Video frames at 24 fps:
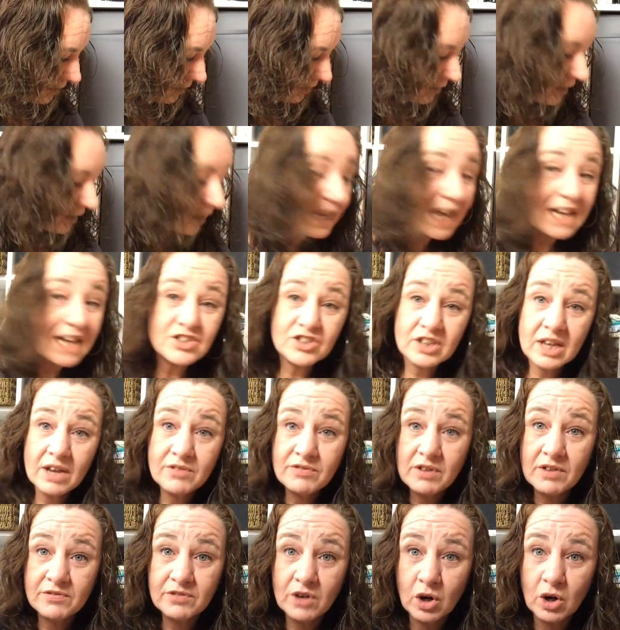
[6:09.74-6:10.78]
the last
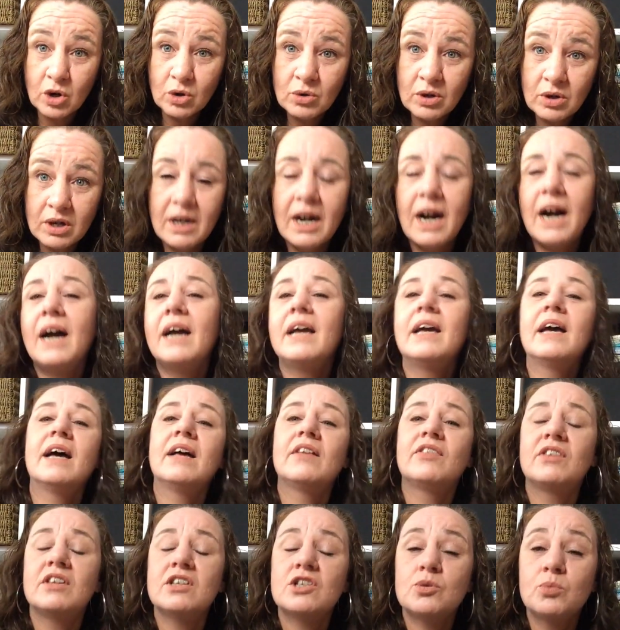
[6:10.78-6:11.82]
FFO I
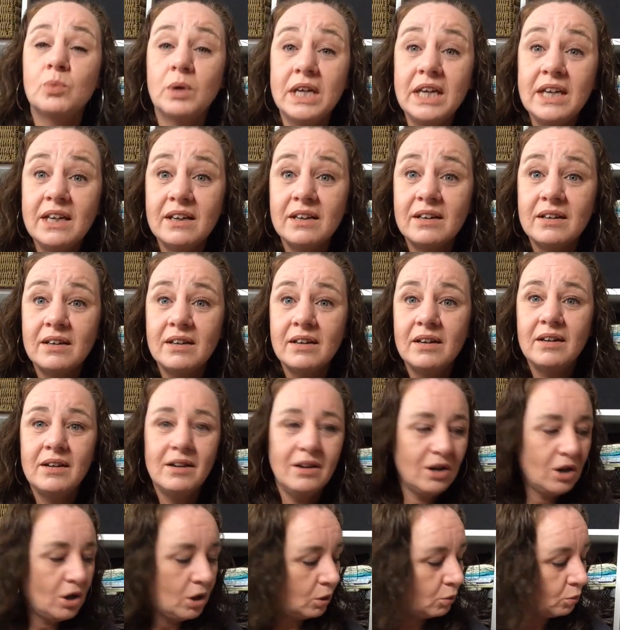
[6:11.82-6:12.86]
had this week
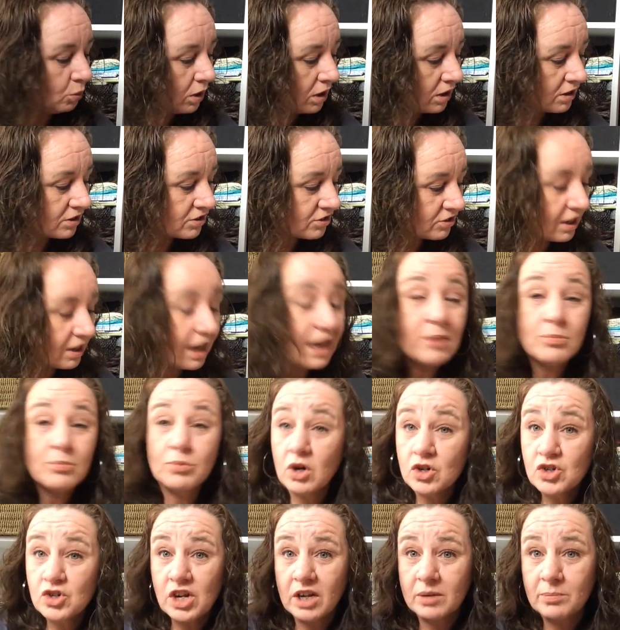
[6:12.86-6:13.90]
was a
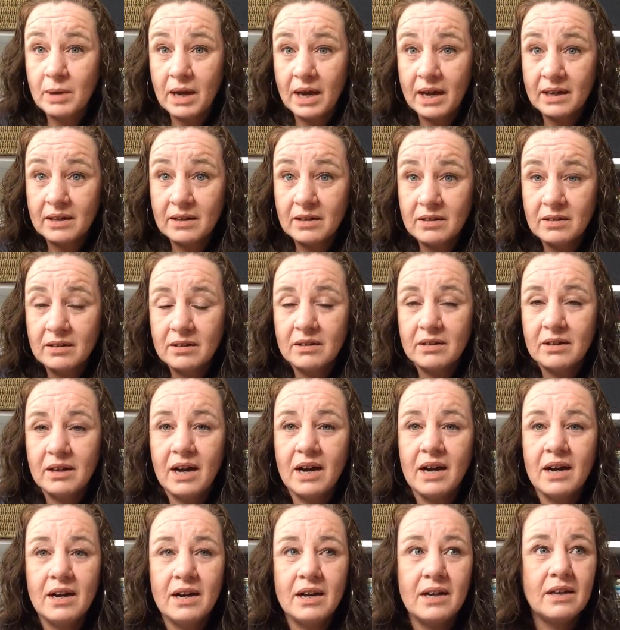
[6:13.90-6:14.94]
project bag.
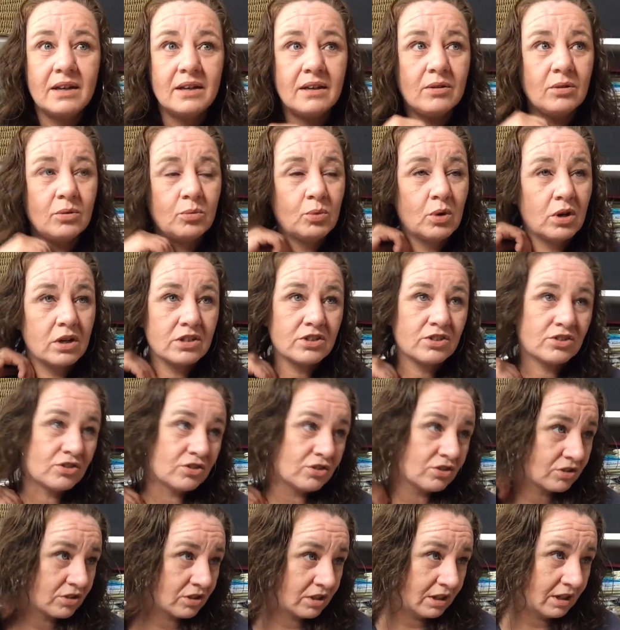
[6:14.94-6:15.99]
I
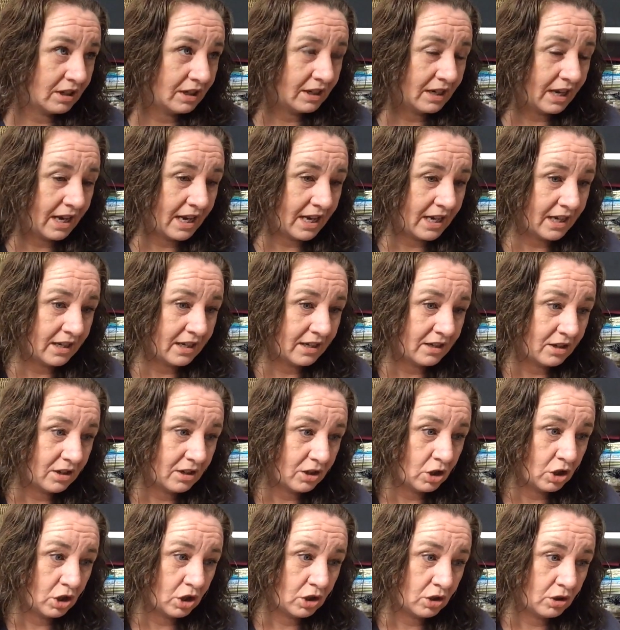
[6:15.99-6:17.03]
was in a
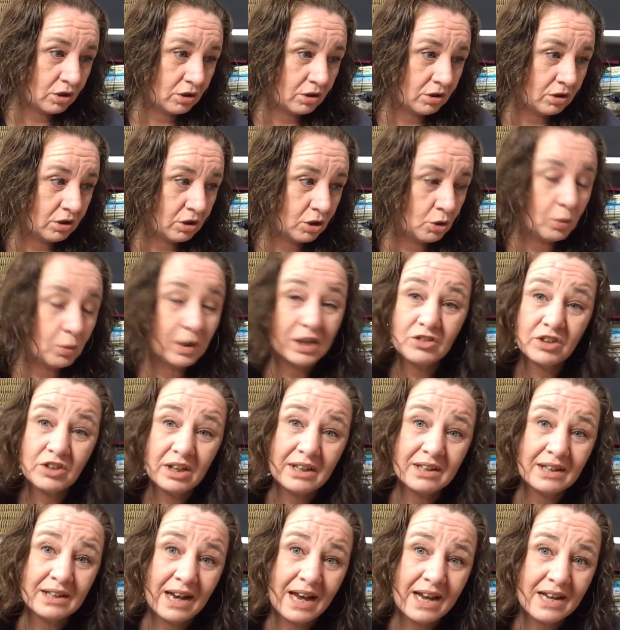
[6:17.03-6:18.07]

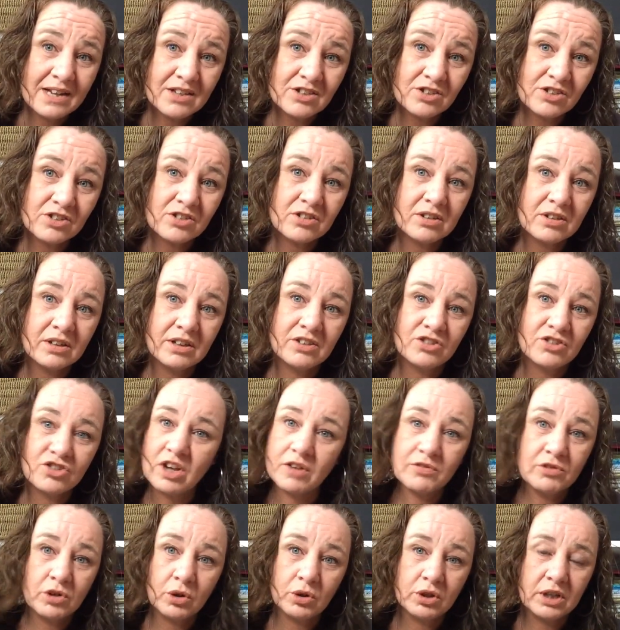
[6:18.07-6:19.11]
quilting class
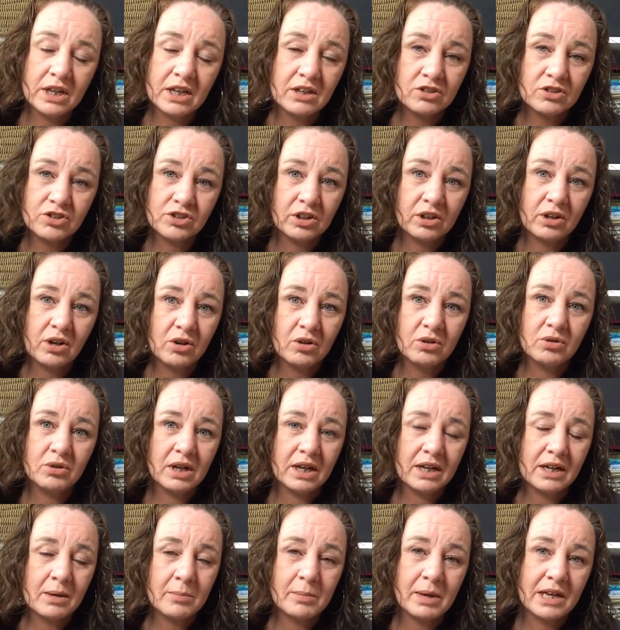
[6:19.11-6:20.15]
several years ago
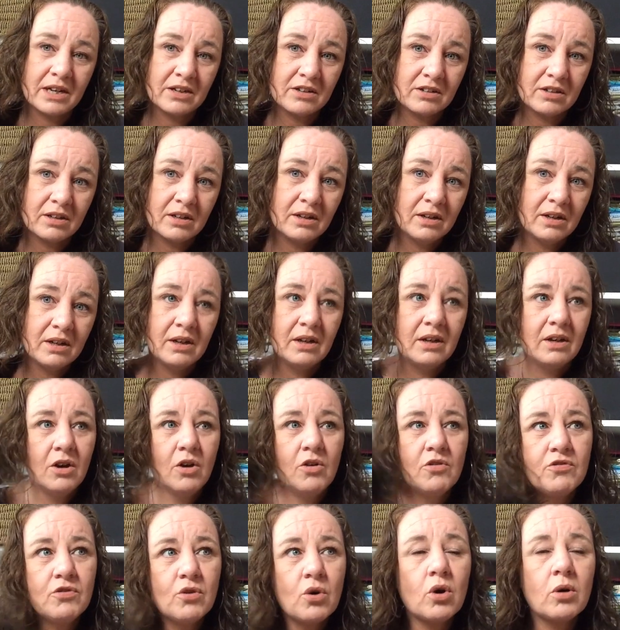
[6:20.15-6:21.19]
and I made
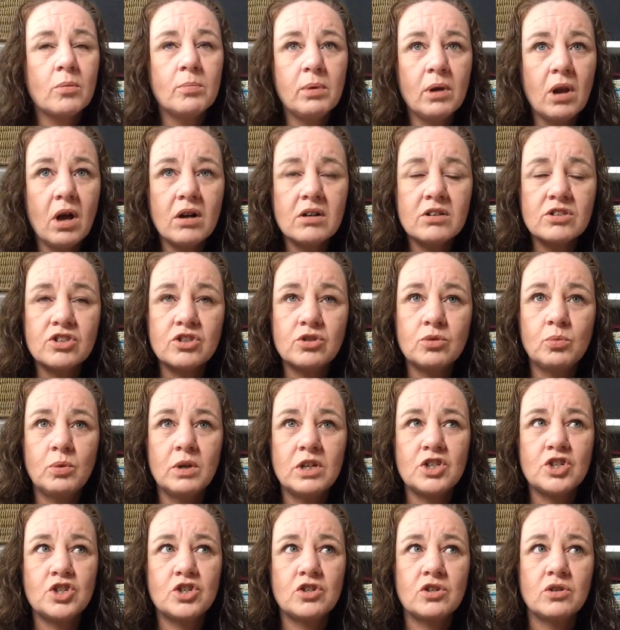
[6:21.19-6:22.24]
4 blocks
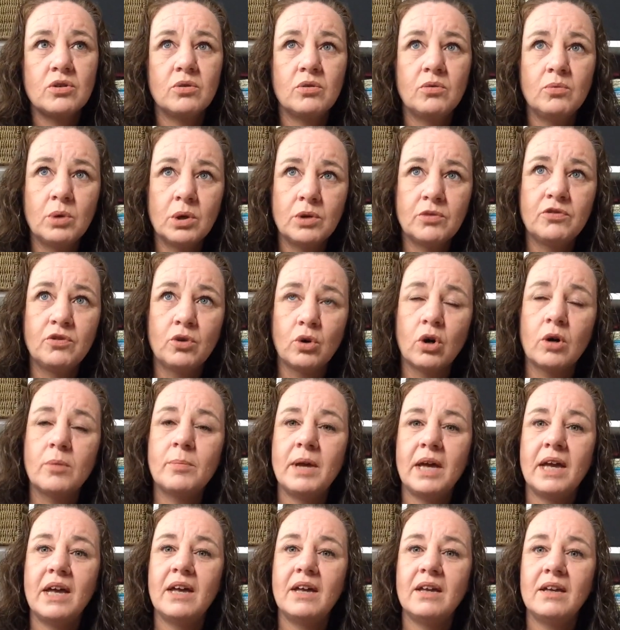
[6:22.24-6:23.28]
which would form
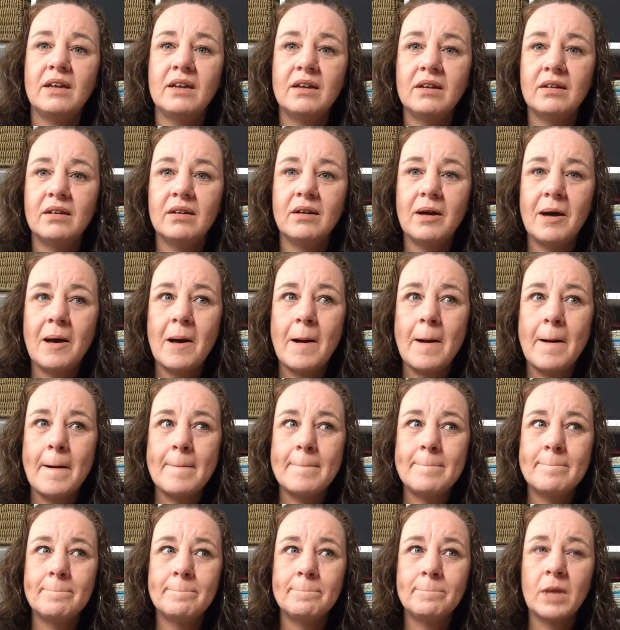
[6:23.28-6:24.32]
a
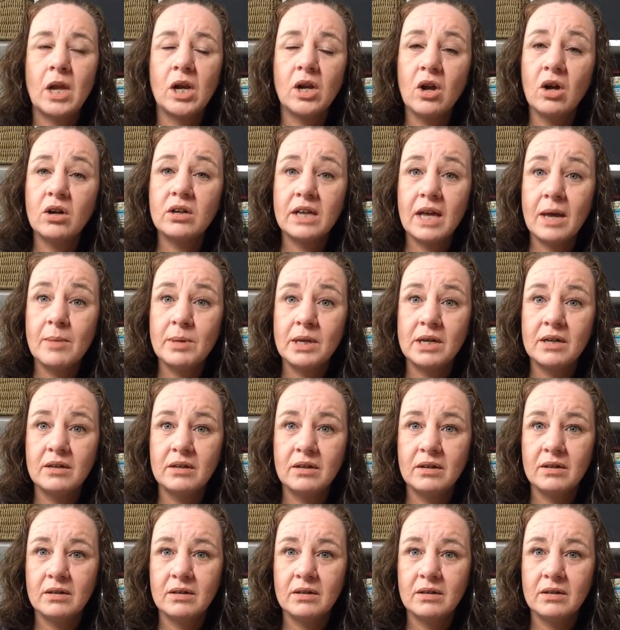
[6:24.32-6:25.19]
log cabin